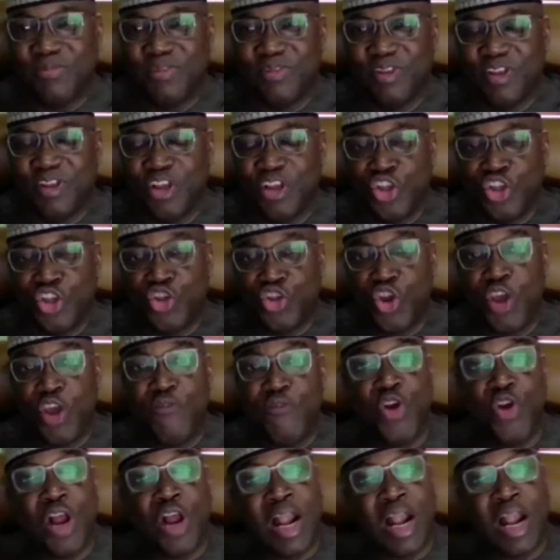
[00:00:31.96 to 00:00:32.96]
Marmot,
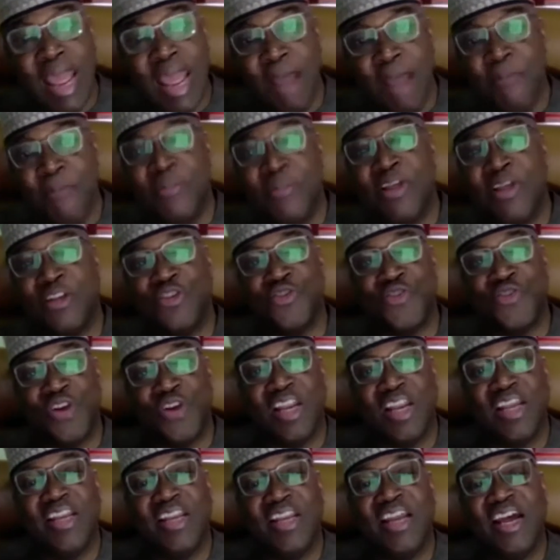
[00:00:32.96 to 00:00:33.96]
defines what he believes
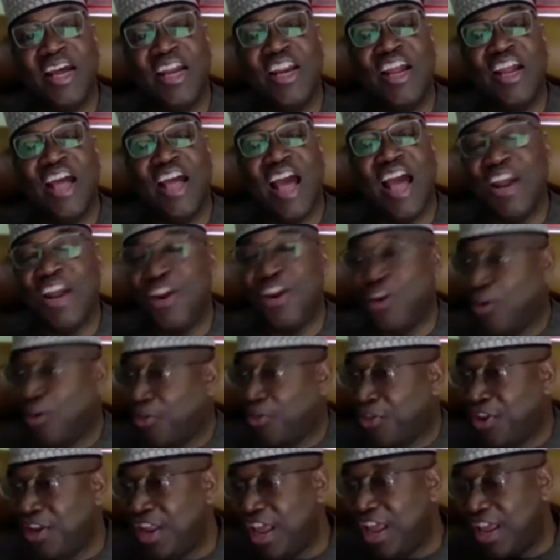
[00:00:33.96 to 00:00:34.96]
to be true
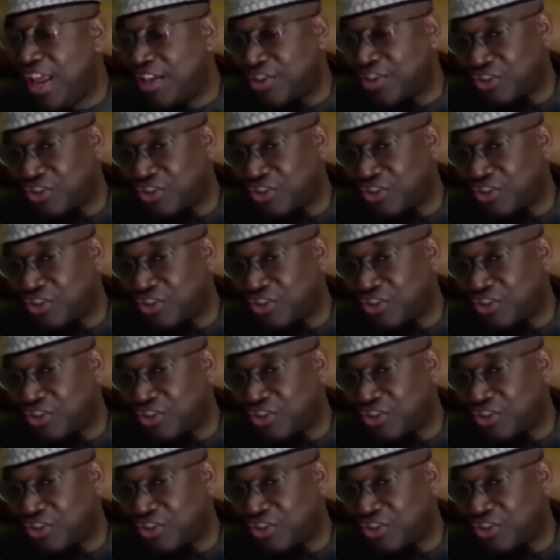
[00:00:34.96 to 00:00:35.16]
leadership.